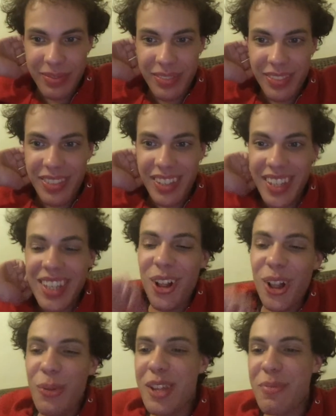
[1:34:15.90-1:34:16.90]
He
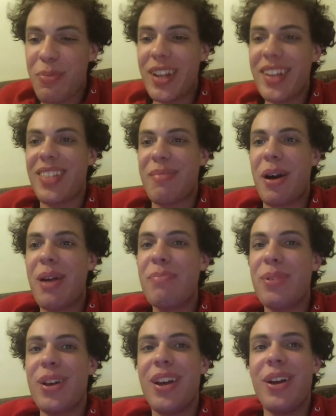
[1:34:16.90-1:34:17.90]
always brings them up.
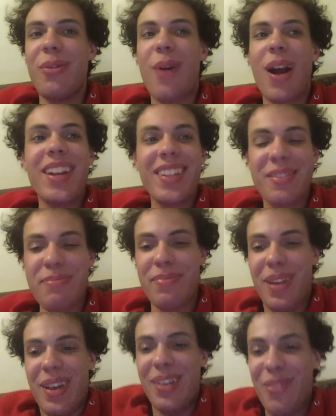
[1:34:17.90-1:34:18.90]
Why does
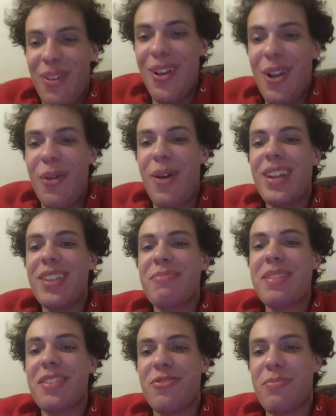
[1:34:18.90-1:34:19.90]

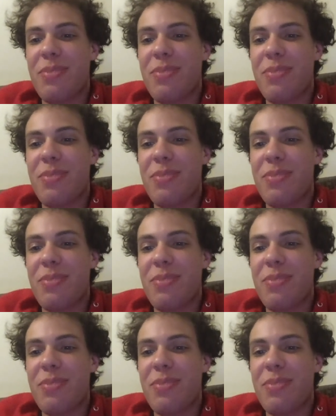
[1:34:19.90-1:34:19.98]
Mr.